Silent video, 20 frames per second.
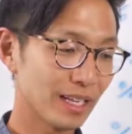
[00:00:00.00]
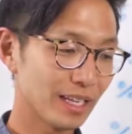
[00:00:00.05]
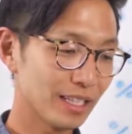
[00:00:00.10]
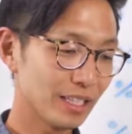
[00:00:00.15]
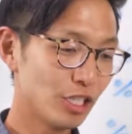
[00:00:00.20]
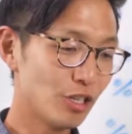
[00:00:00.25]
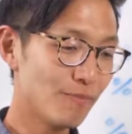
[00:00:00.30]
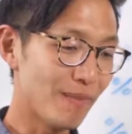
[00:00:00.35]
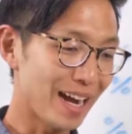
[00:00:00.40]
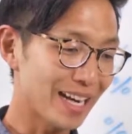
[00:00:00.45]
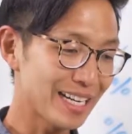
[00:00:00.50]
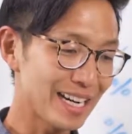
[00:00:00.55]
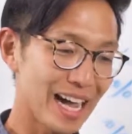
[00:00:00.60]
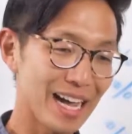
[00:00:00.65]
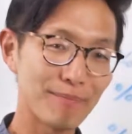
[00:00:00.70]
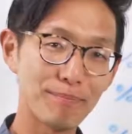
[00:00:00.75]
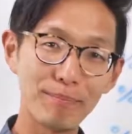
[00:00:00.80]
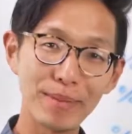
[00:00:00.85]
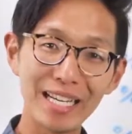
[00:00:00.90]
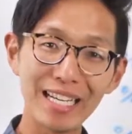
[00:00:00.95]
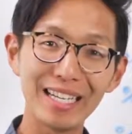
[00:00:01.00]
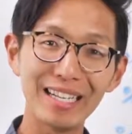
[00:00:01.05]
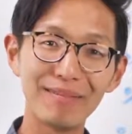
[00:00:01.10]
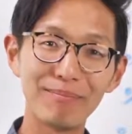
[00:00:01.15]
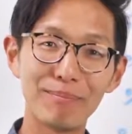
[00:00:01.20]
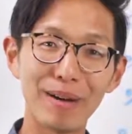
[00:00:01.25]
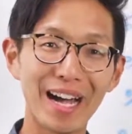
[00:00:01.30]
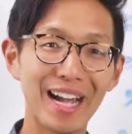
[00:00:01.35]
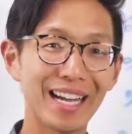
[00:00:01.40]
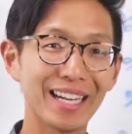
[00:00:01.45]
You might not be
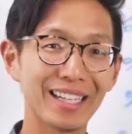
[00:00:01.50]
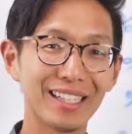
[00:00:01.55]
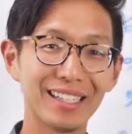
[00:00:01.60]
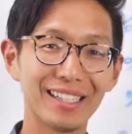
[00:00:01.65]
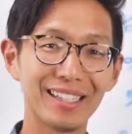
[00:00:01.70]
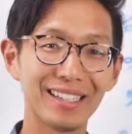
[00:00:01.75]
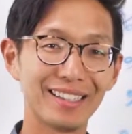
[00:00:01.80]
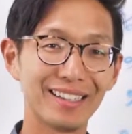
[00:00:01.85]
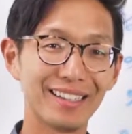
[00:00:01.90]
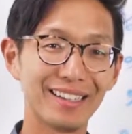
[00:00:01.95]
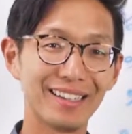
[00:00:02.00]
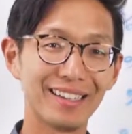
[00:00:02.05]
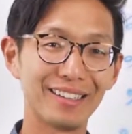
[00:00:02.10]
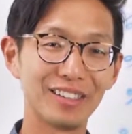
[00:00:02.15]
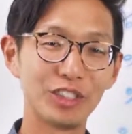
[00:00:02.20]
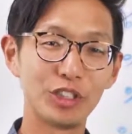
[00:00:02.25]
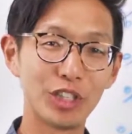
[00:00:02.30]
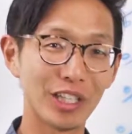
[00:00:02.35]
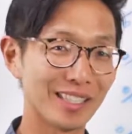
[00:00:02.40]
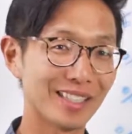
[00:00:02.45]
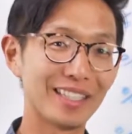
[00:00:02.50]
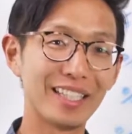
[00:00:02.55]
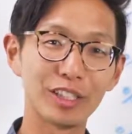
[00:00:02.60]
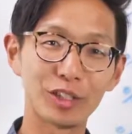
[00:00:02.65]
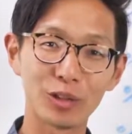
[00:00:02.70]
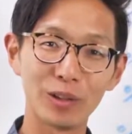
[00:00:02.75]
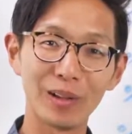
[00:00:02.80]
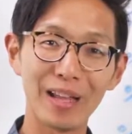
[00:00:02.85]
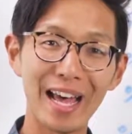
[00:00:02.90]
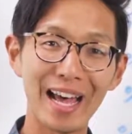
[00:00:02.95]
buying just
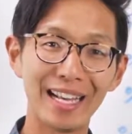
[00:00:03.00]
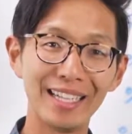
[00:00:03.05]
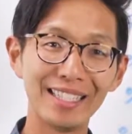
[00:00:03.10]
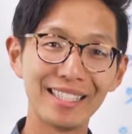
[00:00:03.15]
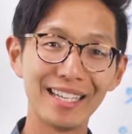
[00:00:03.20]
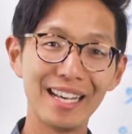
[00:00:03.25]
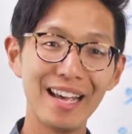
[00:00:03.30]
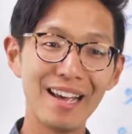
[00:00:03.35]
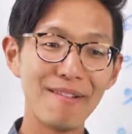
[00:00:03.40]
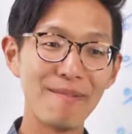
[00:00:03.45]
digital ads.